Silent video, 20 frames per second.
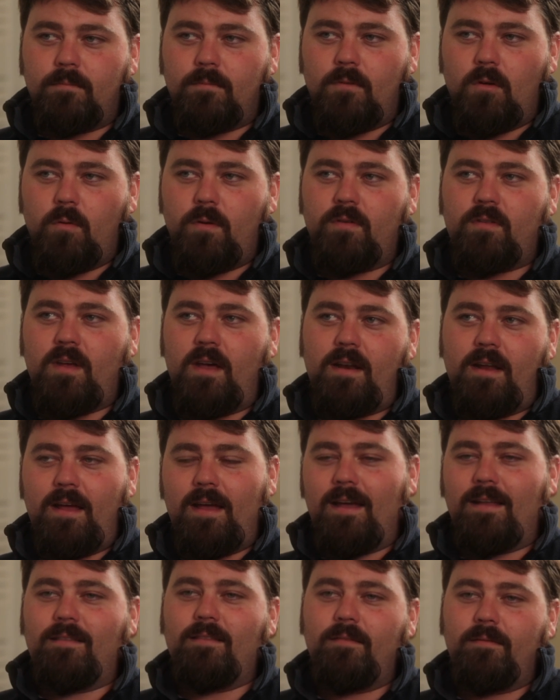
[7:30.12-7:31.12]
always kind of
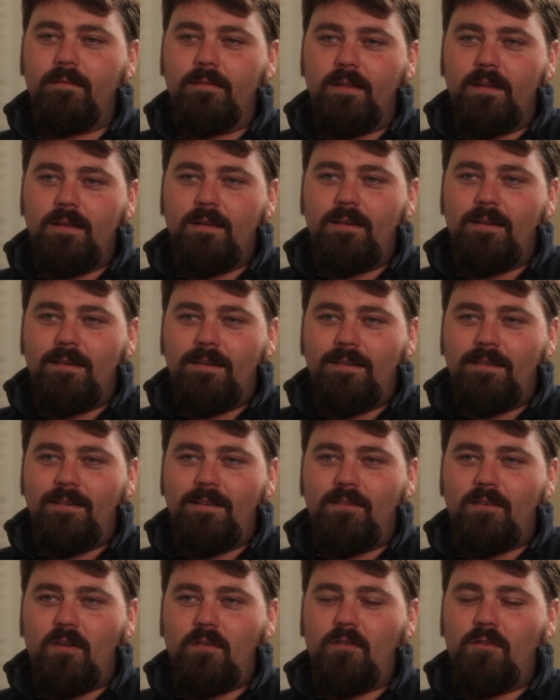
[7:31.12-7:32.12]
had
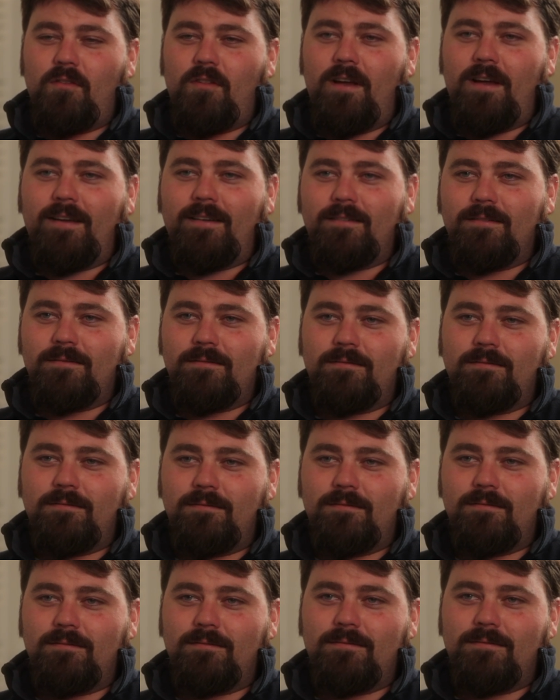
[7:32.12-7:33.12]
this underlying
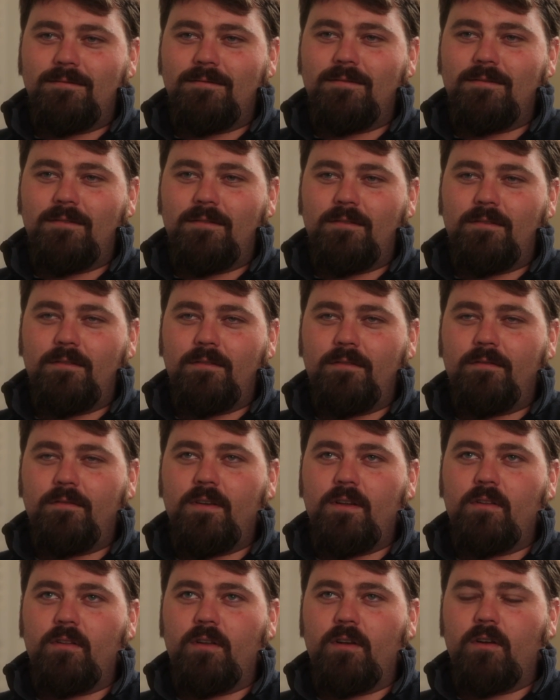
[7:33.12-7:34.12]

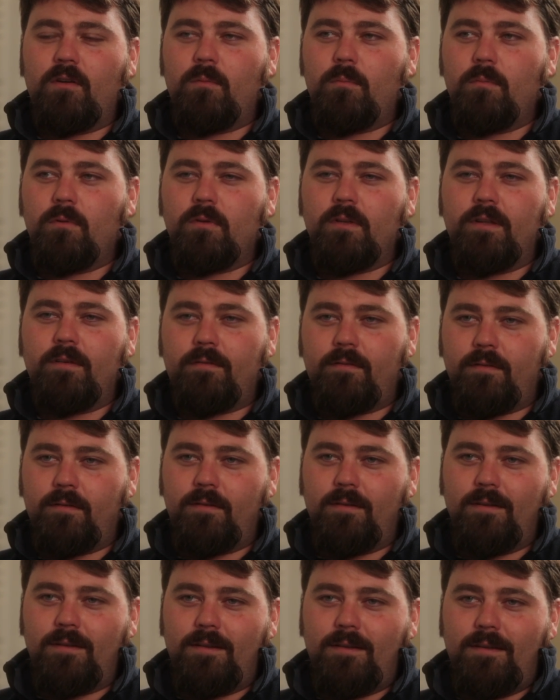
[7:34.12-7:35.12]
feeling or belief
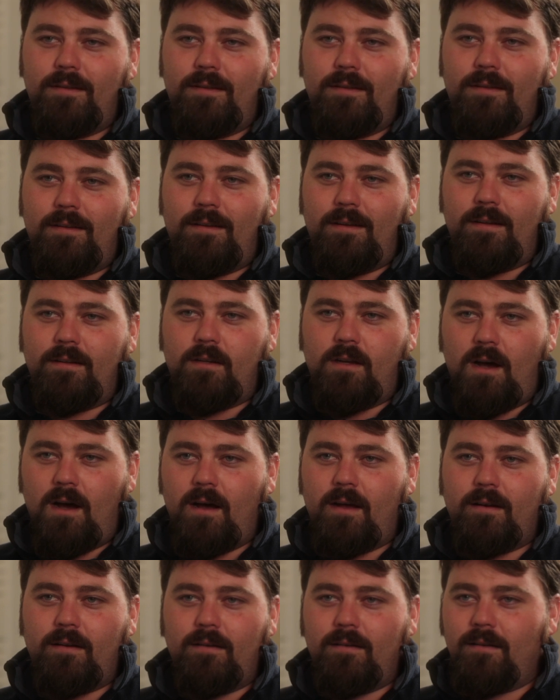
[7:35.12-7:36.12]
in
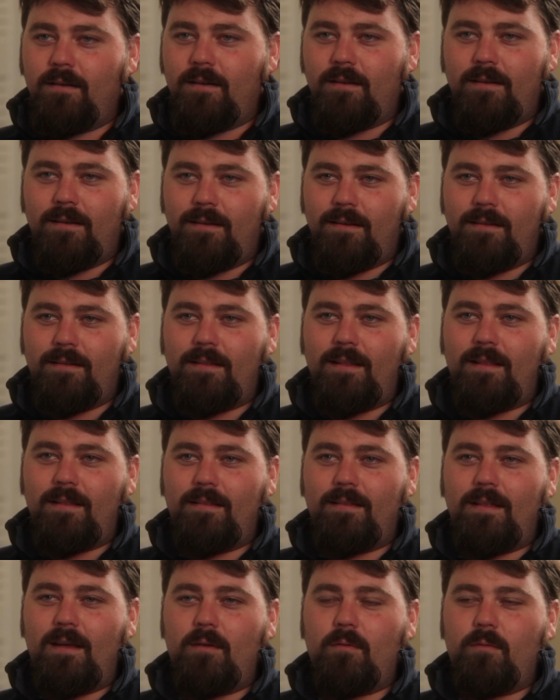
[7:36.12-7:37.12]
God, and
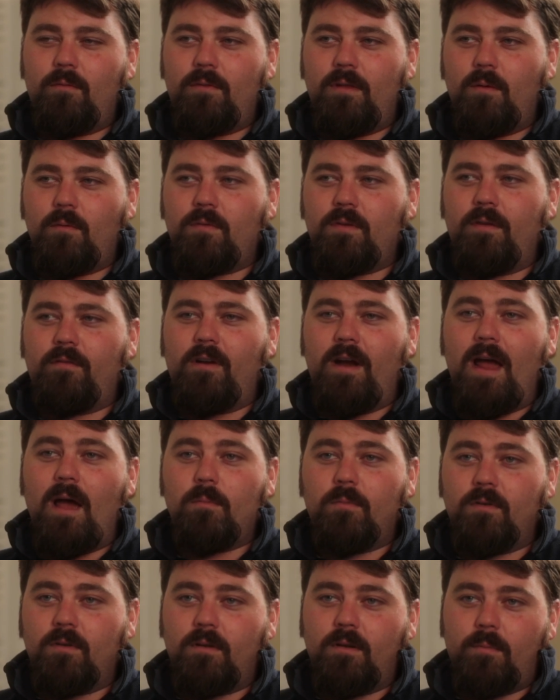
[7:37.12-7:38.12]
that was never
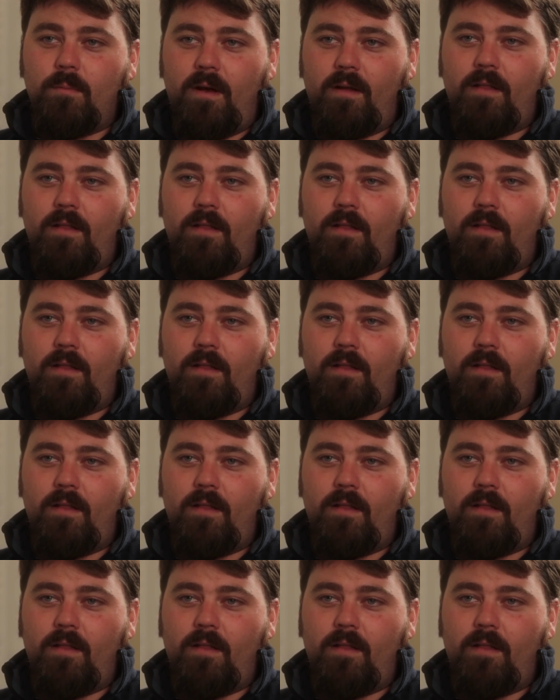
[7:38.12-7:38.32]
absent in my